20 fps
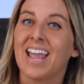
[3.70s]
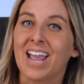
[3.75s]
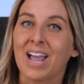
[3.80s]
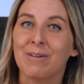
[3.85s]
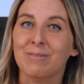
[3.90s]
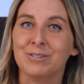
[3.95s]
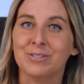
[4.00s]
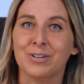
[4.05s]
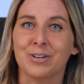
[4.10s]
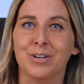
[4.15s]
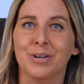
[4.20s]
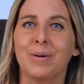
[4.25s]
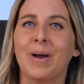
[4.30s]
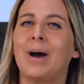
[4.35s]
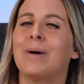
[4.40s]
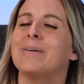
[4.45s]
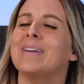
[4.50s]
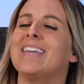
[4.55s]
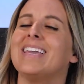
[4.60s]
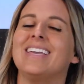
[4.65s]
I will show you
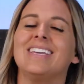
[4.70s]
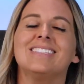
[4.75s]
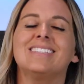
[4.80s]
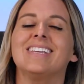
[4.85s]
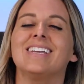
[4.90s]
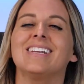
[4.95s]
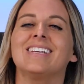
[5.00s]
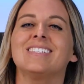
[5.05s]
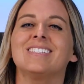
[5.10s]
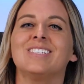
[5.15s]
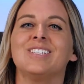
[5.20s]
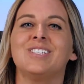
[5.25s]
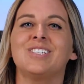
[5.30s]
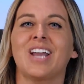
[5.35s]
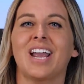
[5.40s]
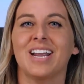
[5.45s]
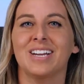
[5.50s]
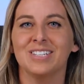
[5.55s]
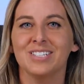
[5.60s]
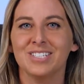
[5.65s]
how easy it is to
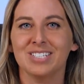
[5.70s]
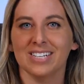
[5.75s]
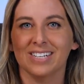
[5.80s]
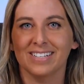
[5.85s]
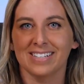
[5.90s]
change